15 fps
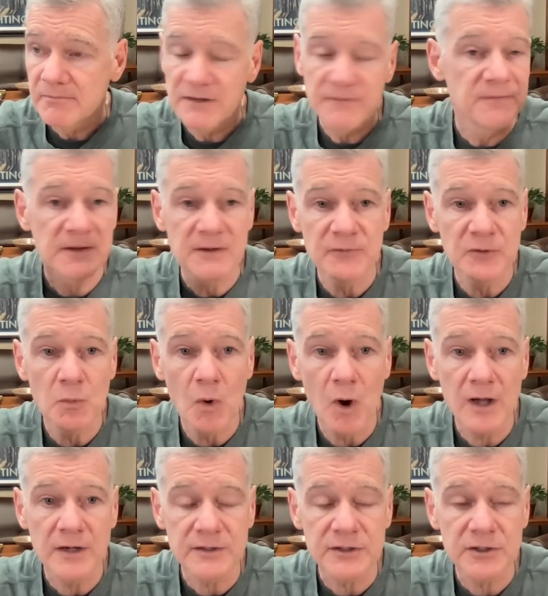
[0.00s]
if you
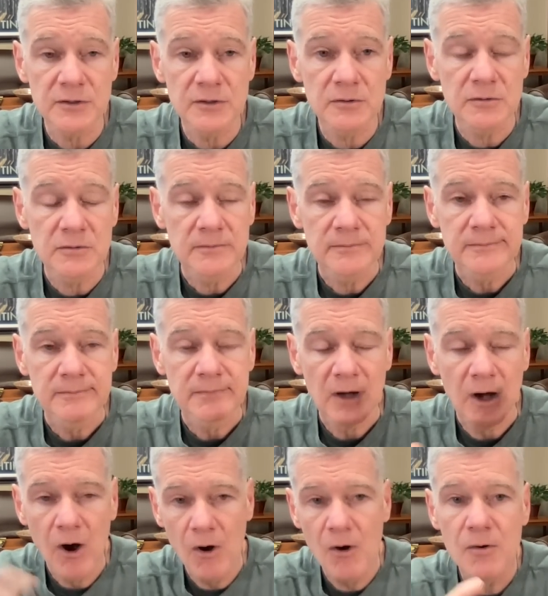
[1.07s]
want to
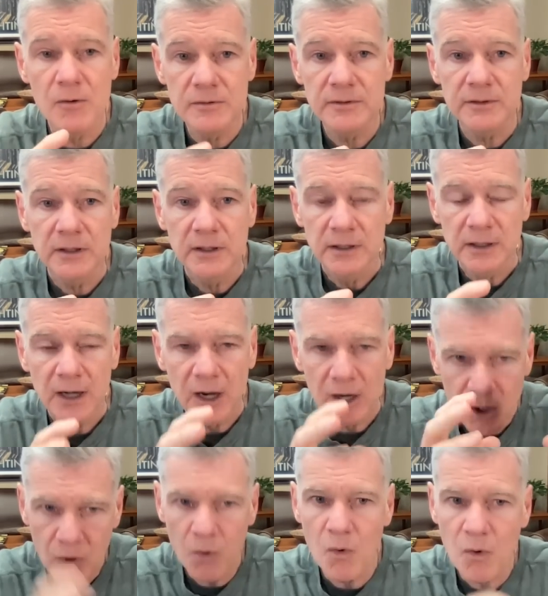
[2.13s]
own a
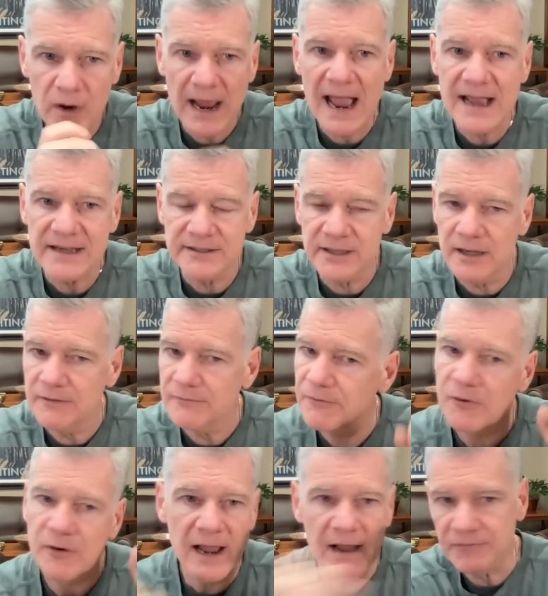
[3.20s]
core asset
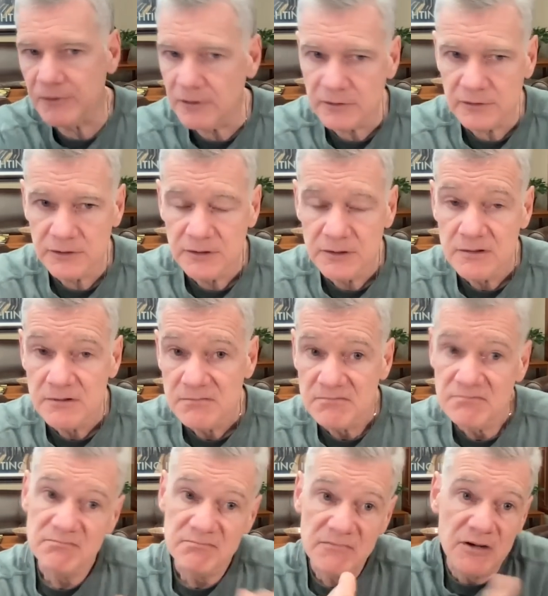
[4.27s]
forever,
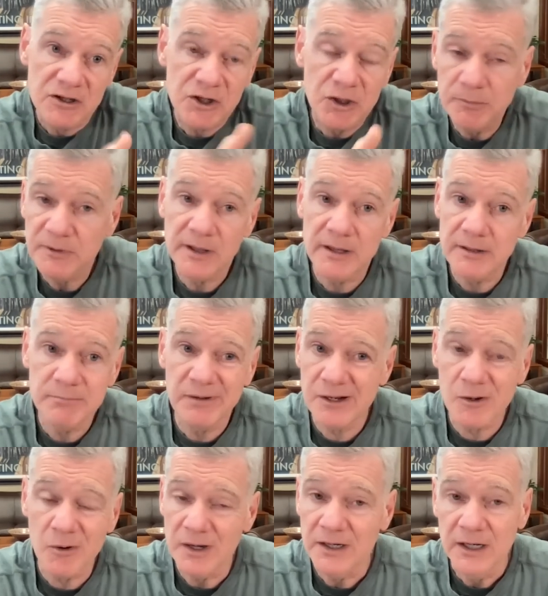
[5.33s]
accumulate
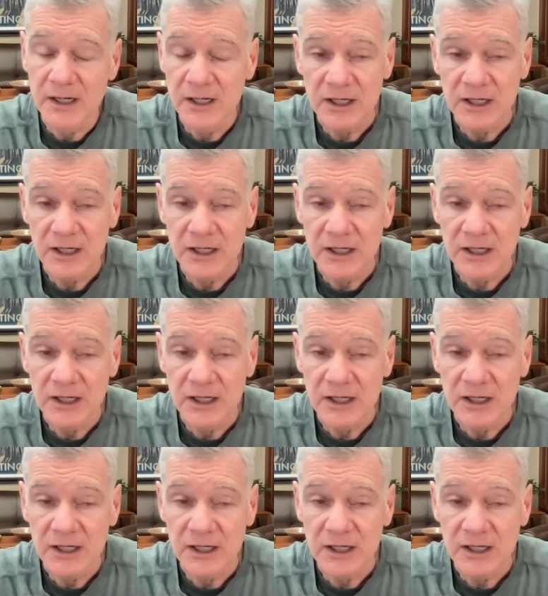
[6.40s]
Bitcoin.